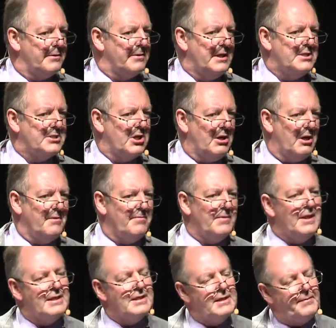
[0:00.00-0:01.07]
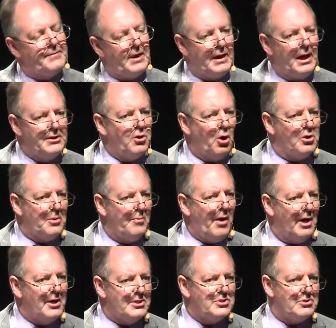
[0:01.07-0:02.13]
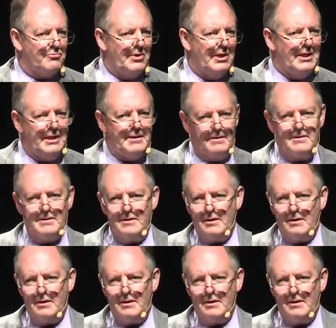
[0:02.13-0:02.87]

These are anonymized, really.